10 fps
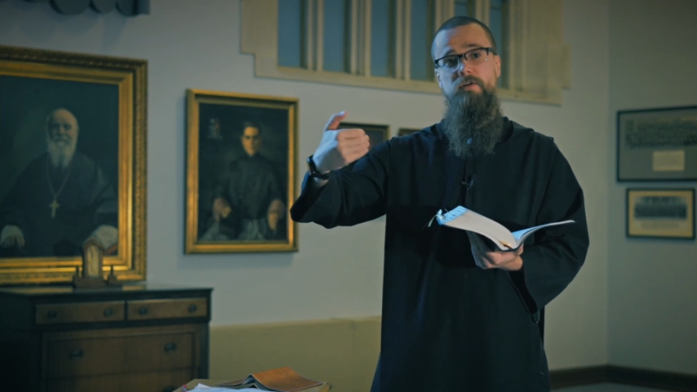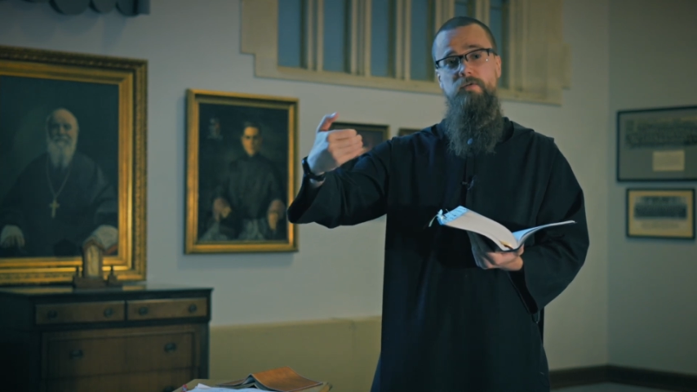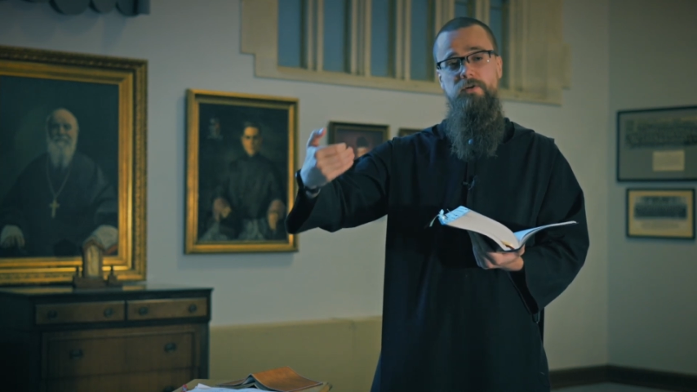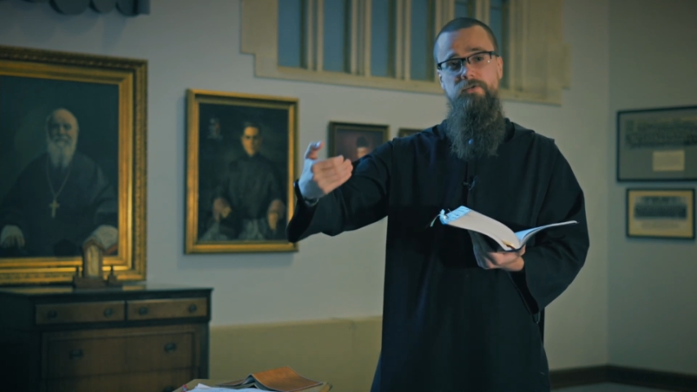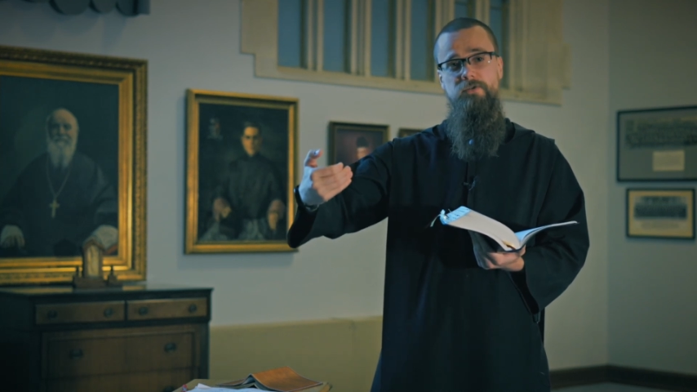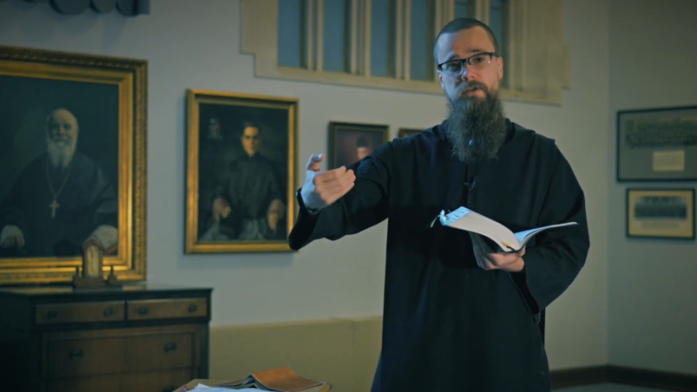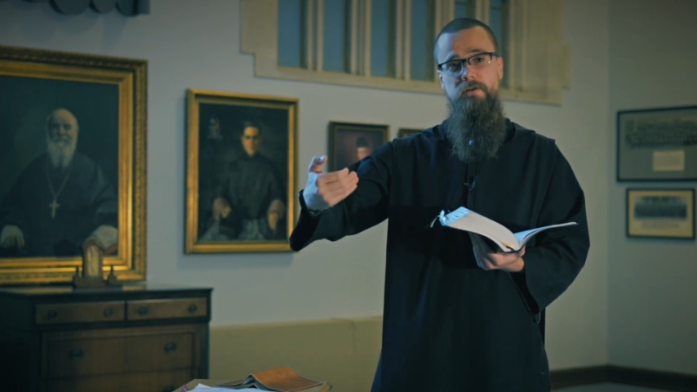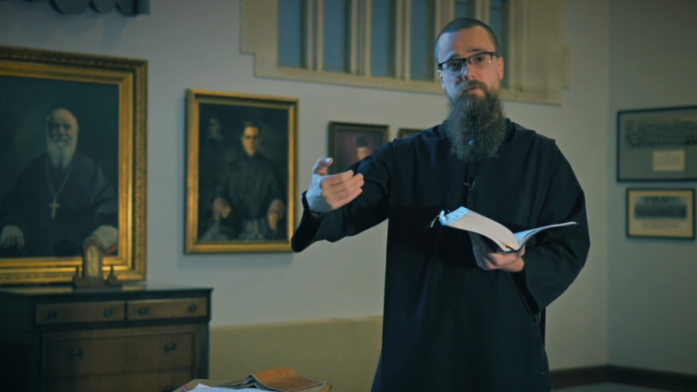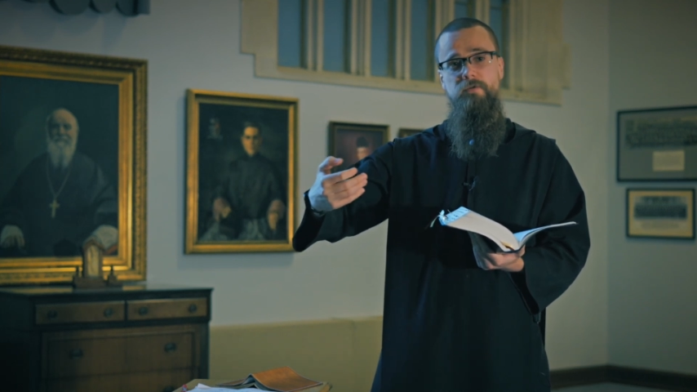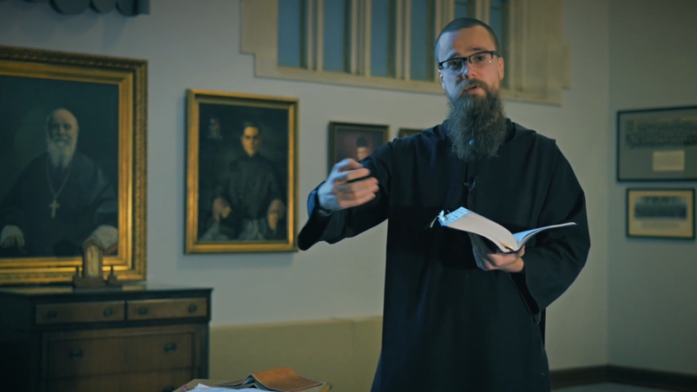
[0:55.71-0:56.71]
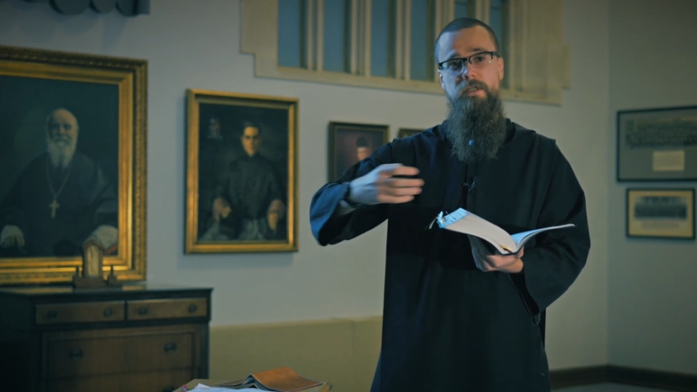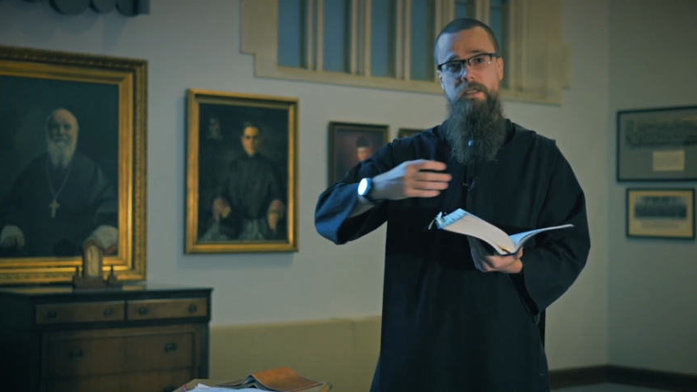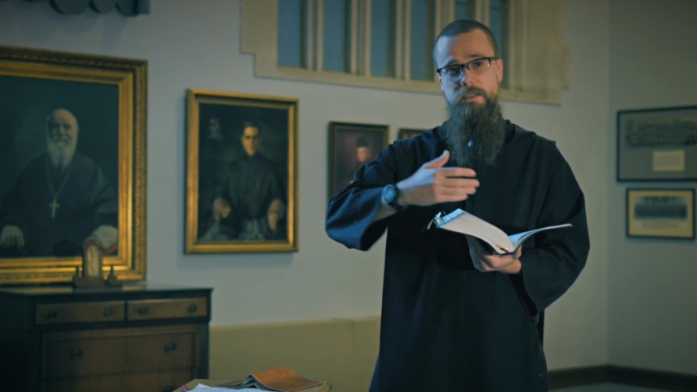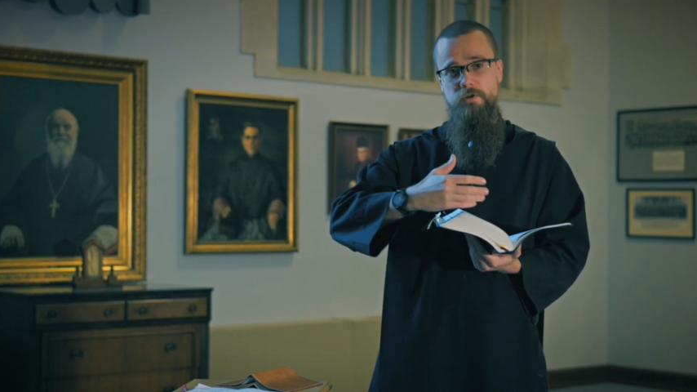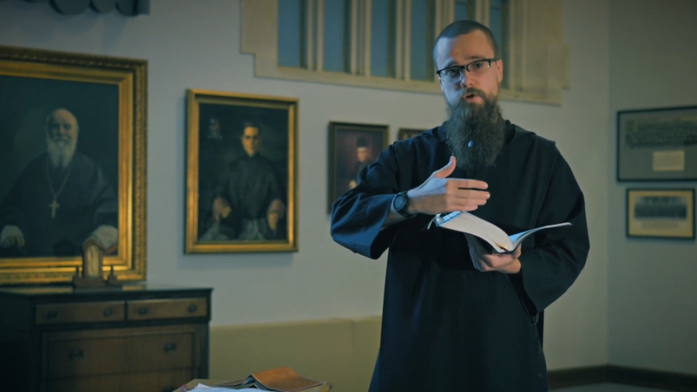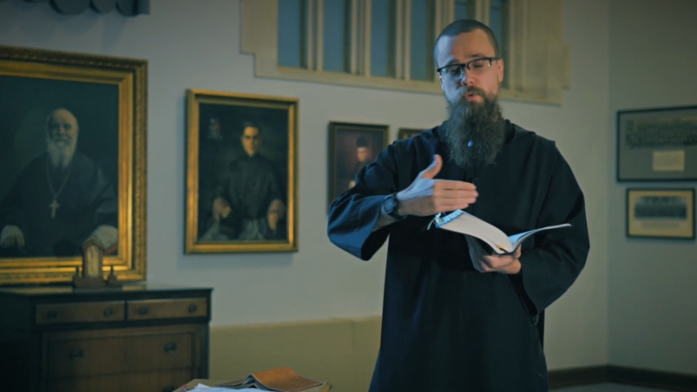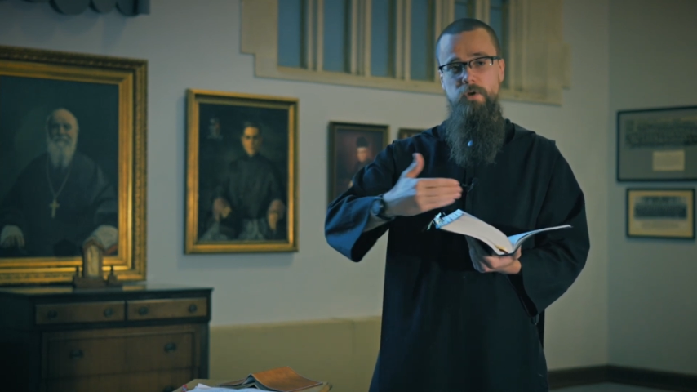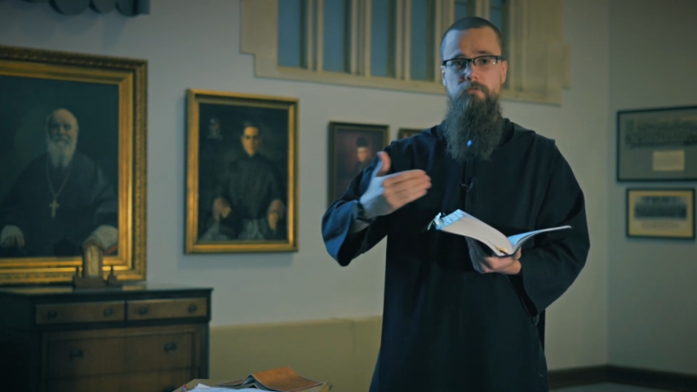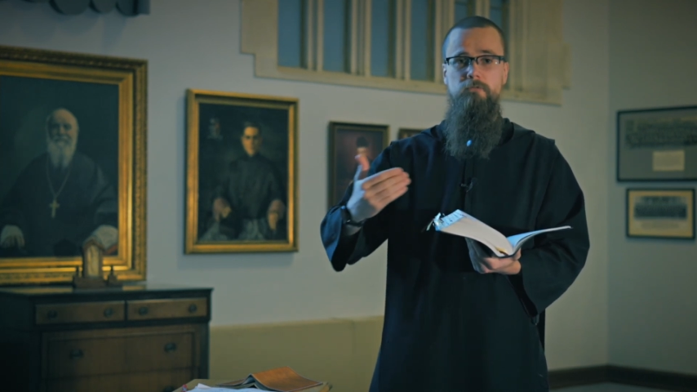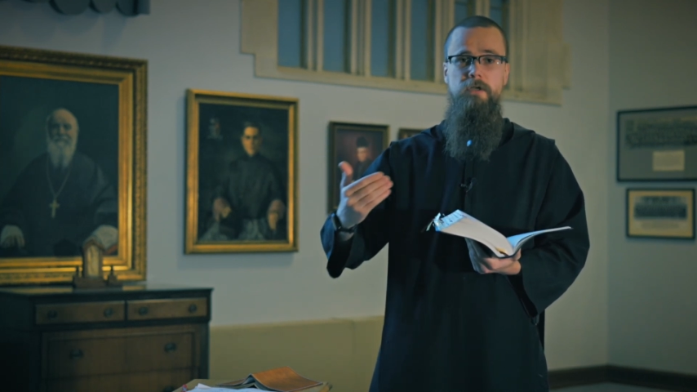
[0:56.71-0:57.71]
of ourselves and into
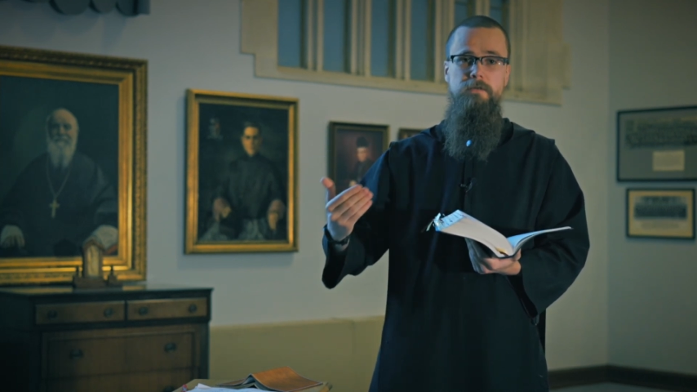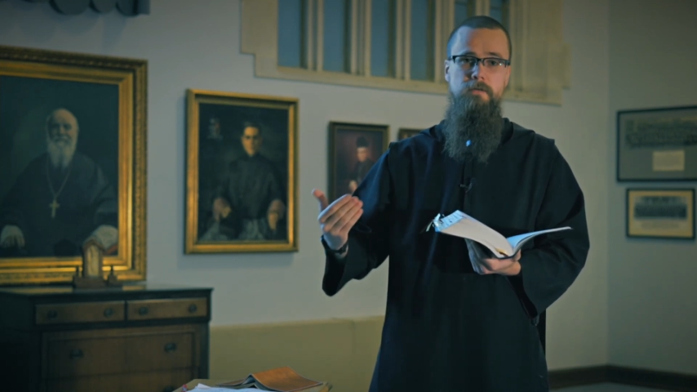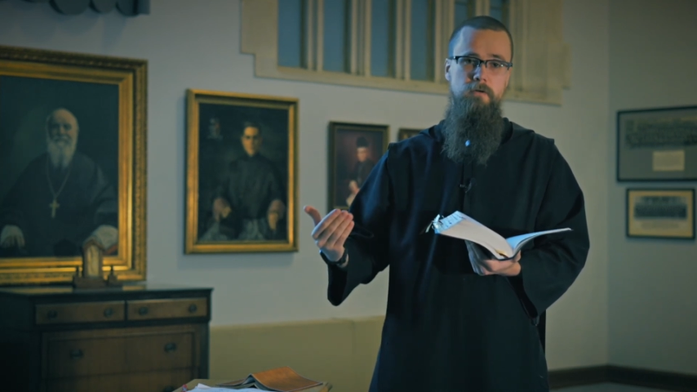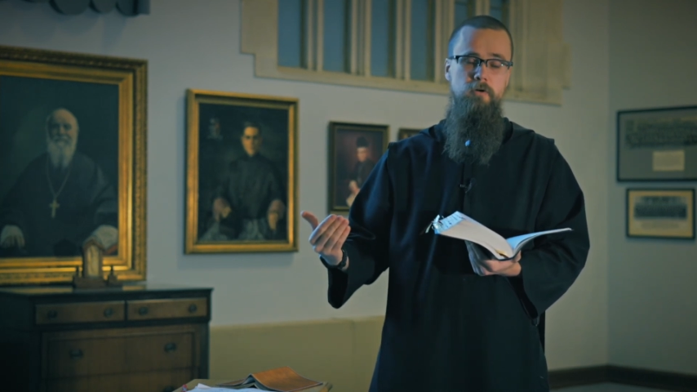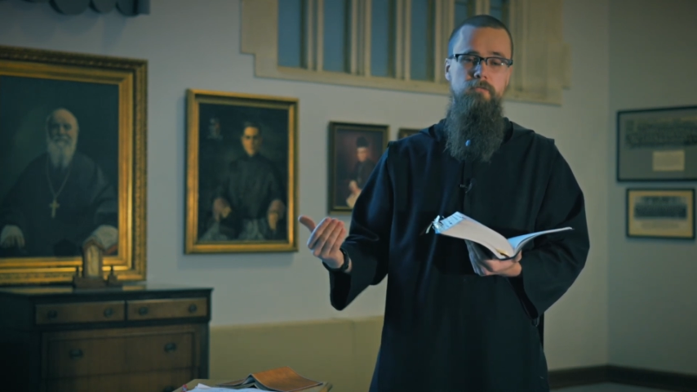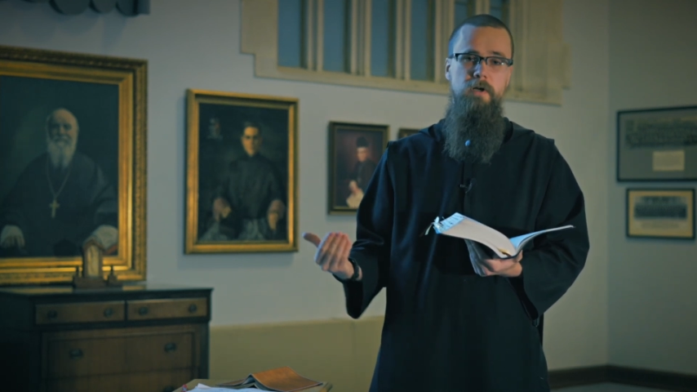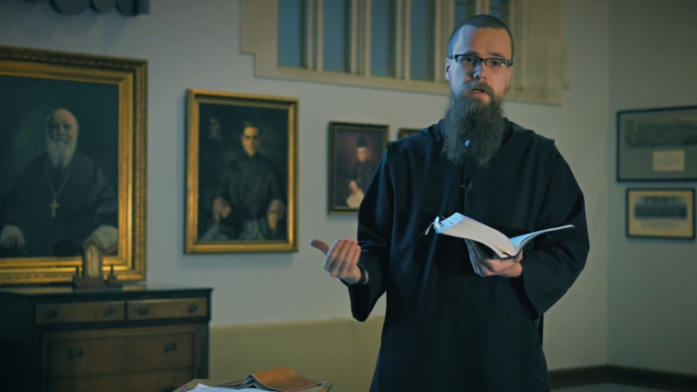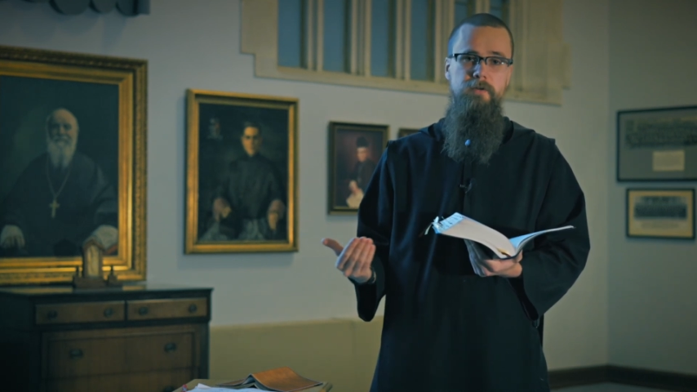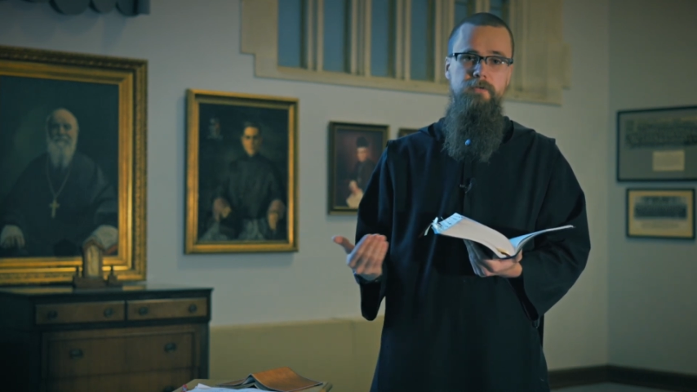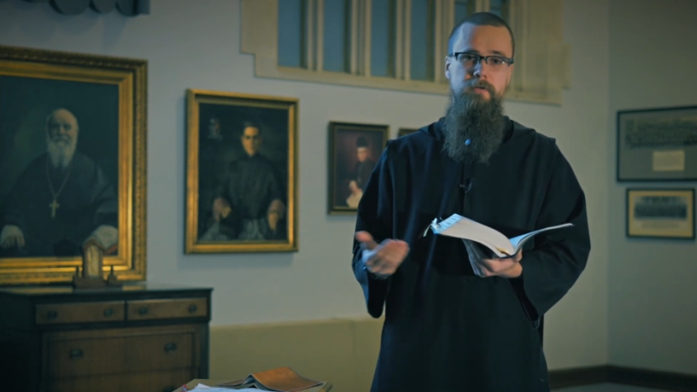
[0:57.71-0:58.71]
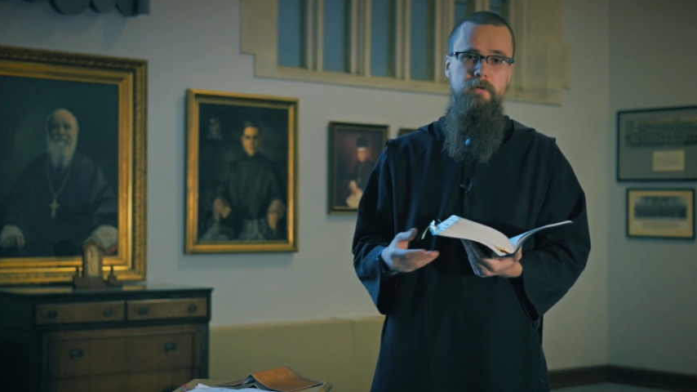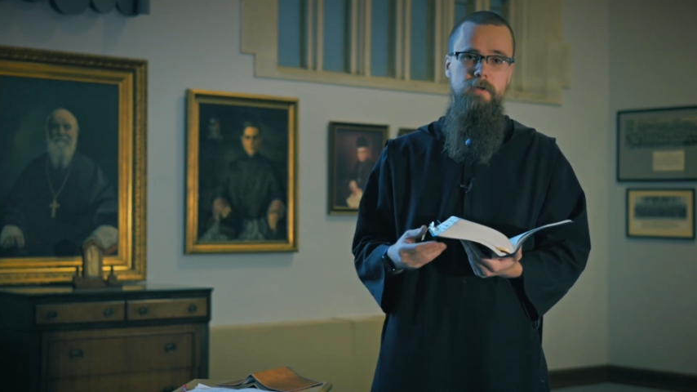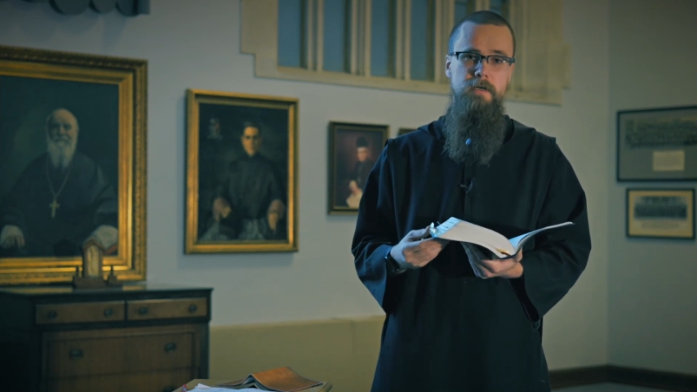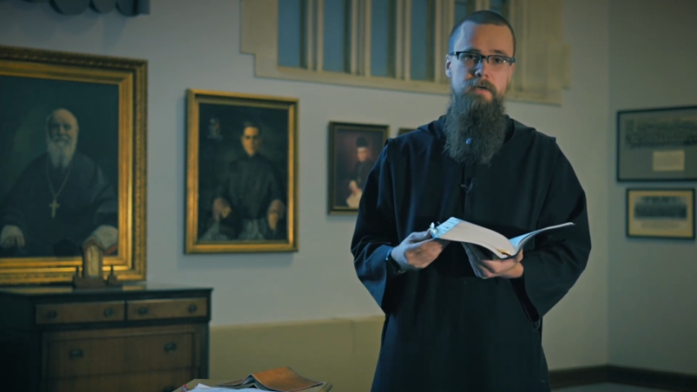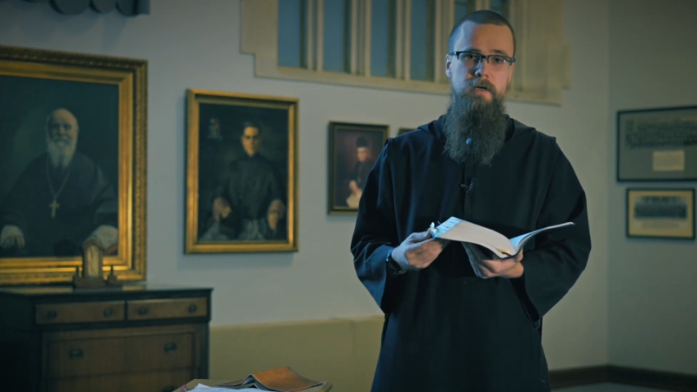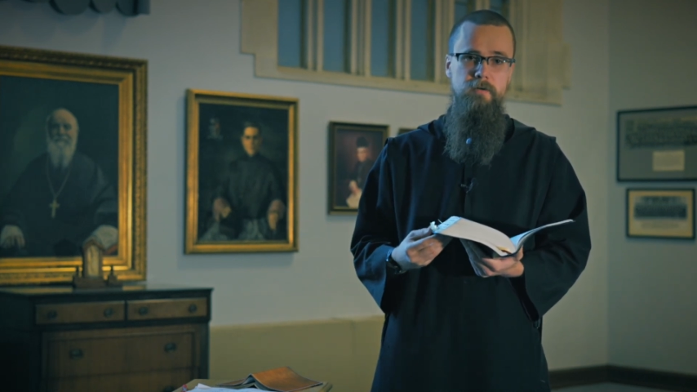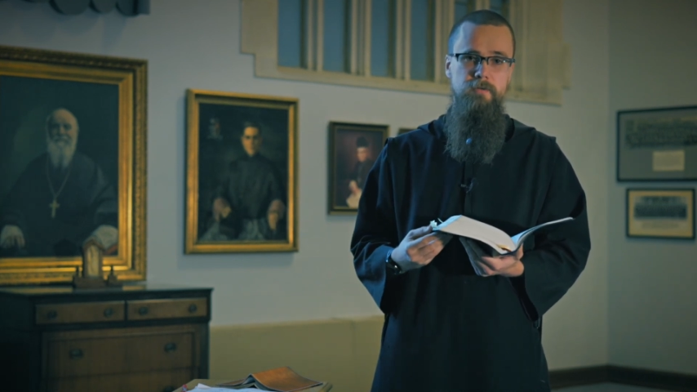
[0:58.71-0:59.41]
a greater horizon of